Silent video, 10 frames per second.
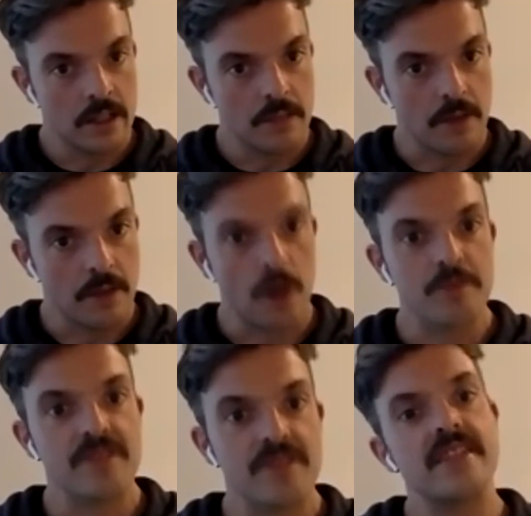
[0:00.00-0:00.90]
Palms
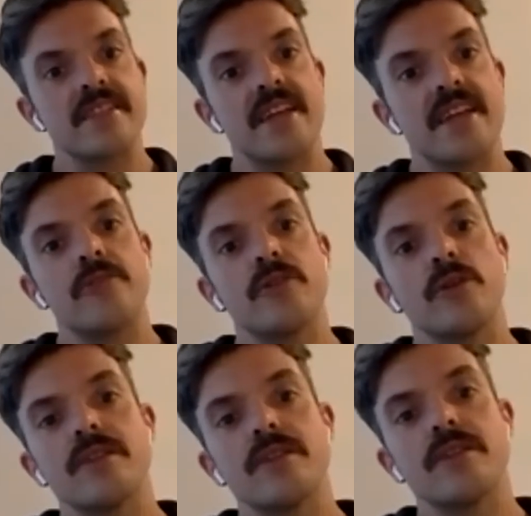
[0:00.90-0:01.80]
face down, your little
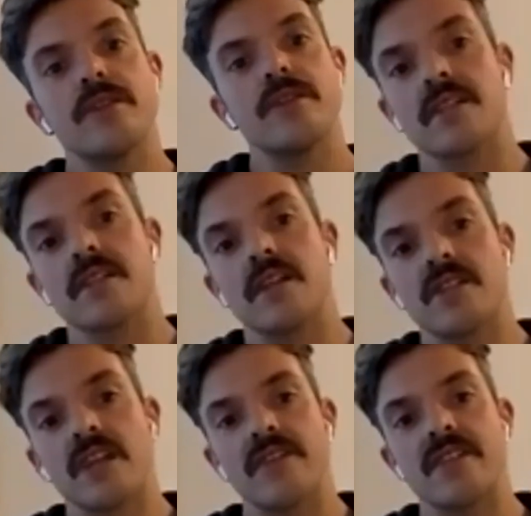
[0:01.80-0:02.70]
fingers touch
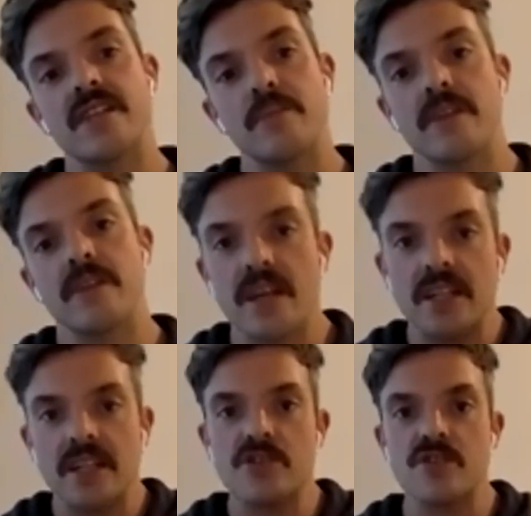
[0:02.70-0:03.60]
together side by
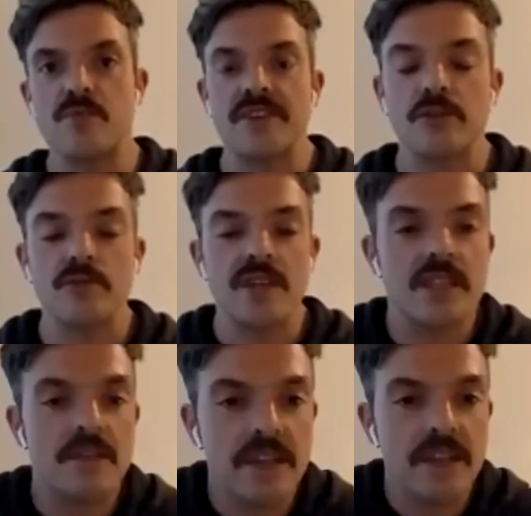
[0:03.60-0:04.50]
side, and you spread the rest
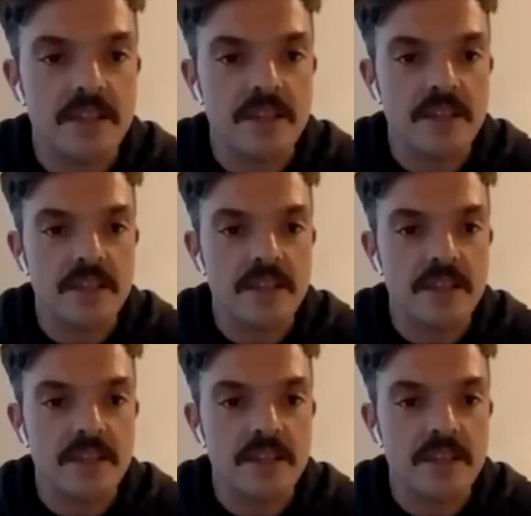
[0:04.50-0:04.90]
of the fingertips wide